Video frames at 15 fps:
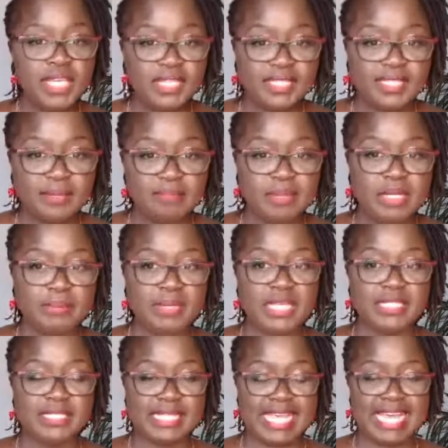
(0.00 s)
it simply
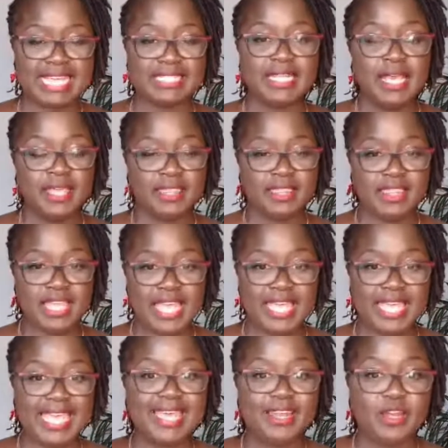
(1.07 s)
means that
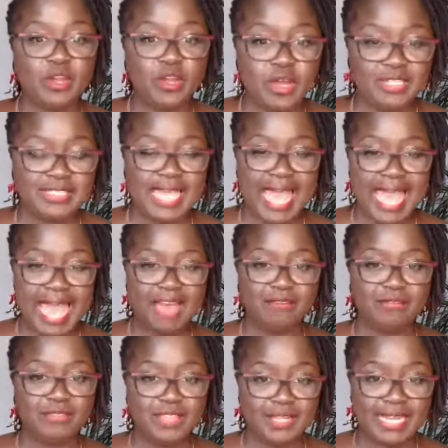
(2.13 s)
they cannot
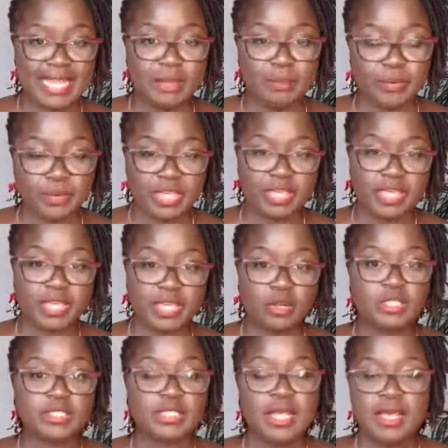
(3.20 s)
have the labor, they
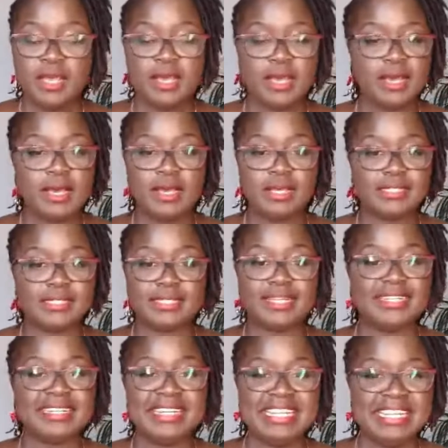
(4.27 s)
cannot
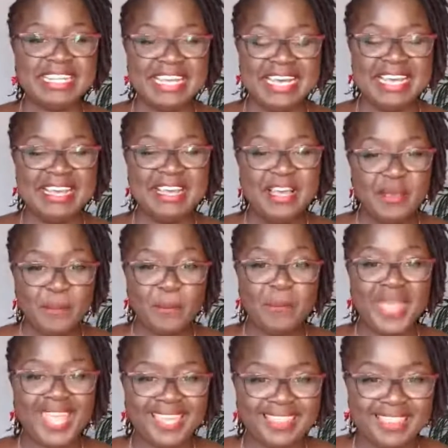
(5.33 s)
suddenly
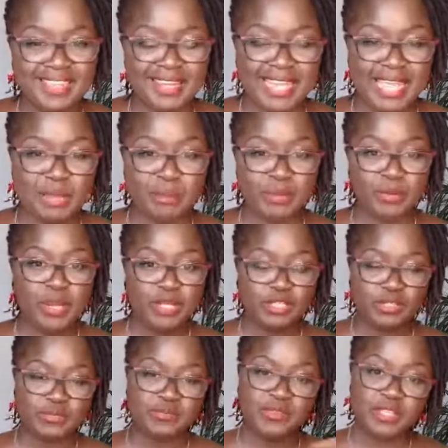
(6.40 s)
make the labor
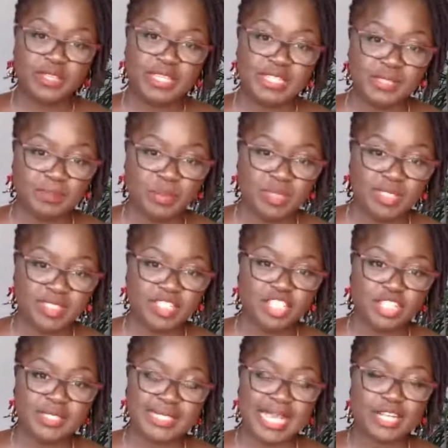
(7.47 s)
to fill these
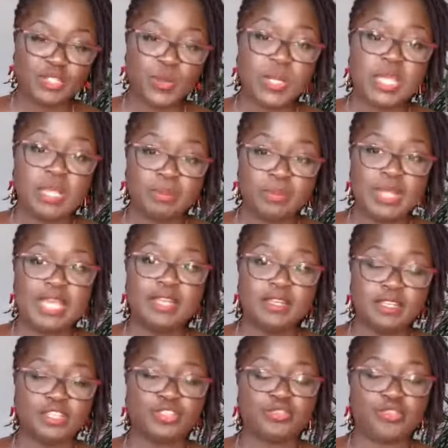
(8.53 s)
positions and to keep
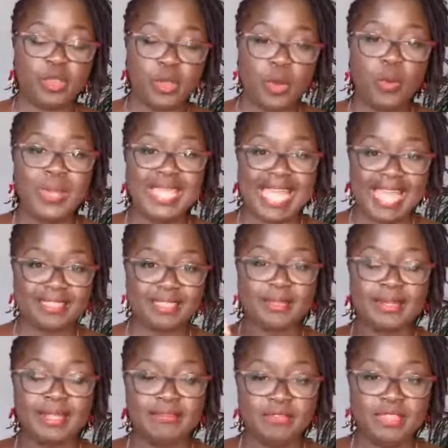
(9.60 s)
industry going at the
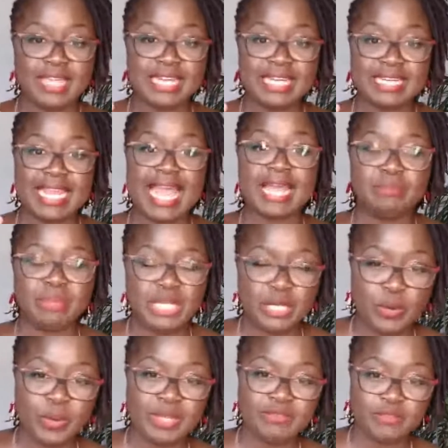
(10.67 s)
level that it had been
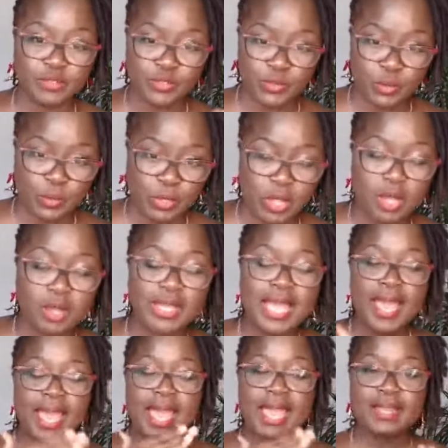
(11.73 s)
going for so long.
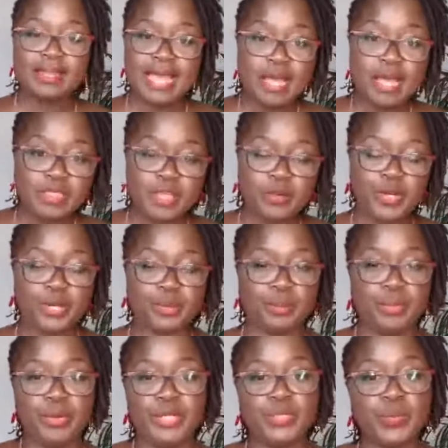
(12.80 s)
And now they're at a
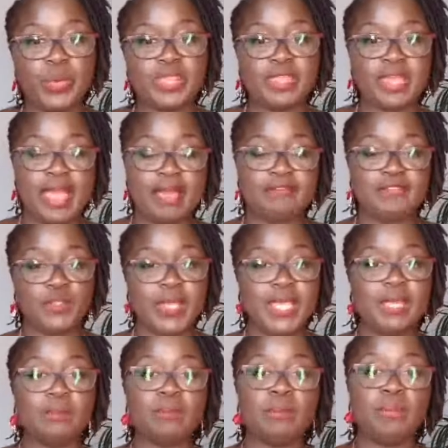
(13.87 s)
point where they have
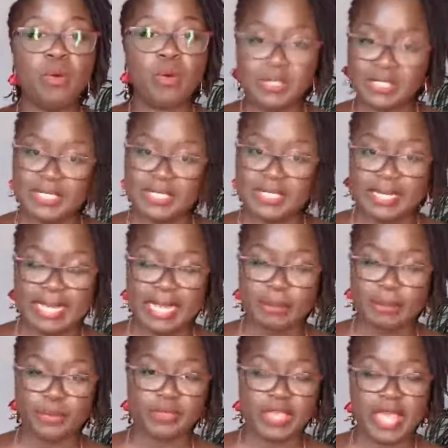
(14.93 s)
to import the
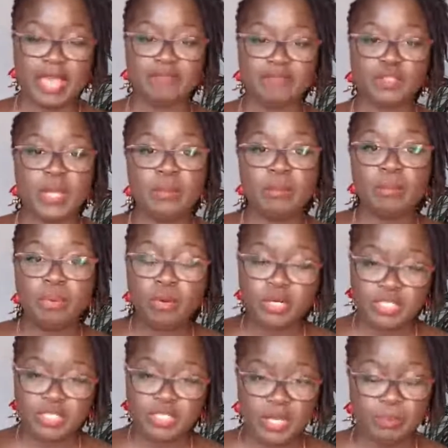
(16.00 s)
labor, they have to
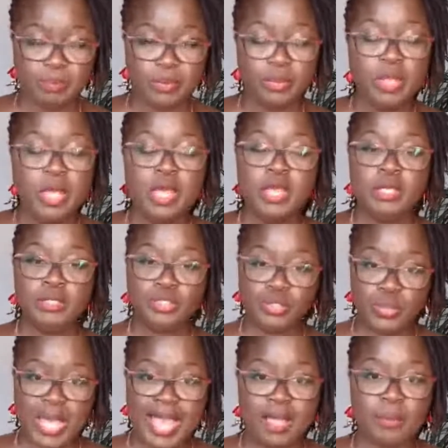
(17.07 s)
import people
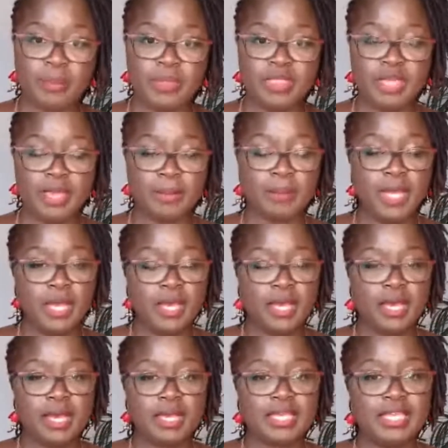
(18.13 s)
to help them
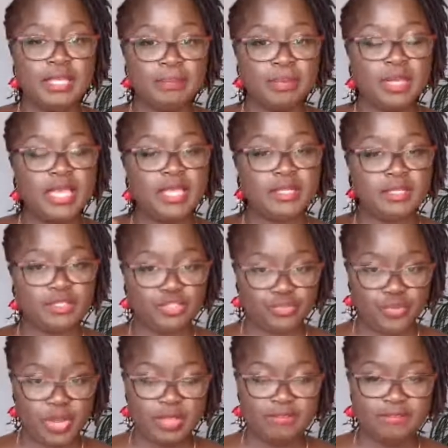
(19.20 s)
keep
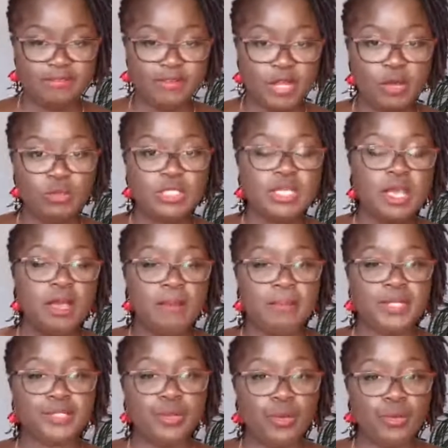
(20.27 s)
industry afloat,
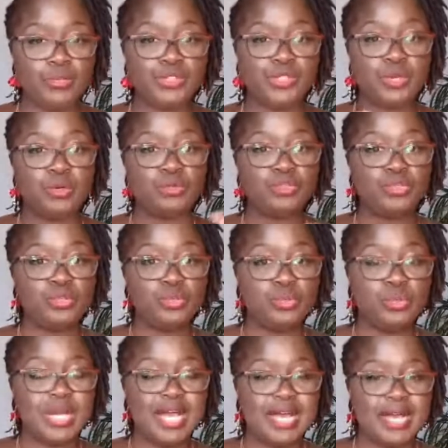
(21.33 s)
but also
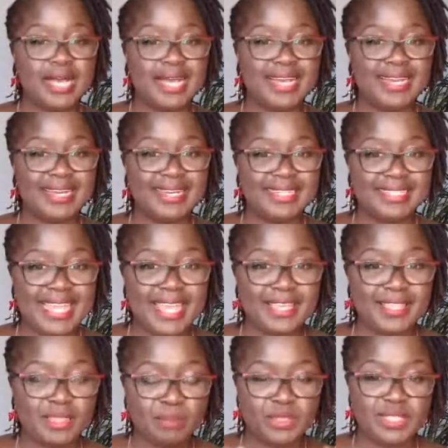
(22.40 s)
to
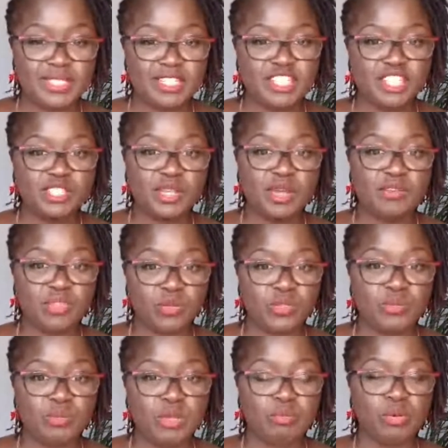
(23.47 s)
take the positions of
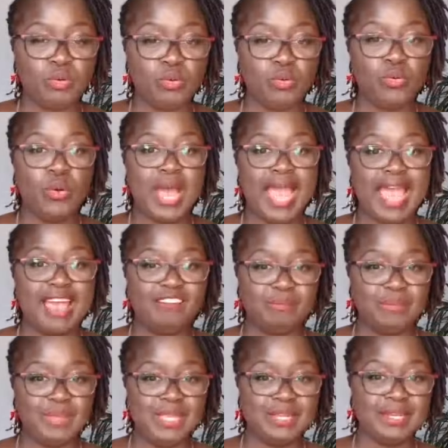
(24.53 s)
those people who have
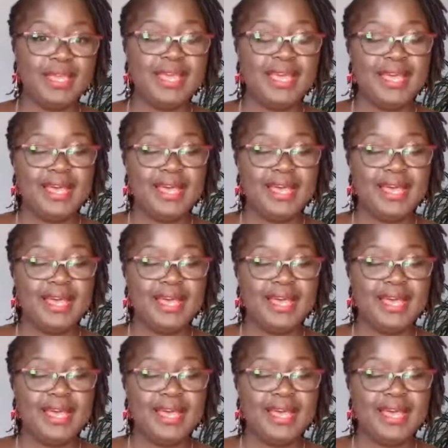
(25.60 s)
been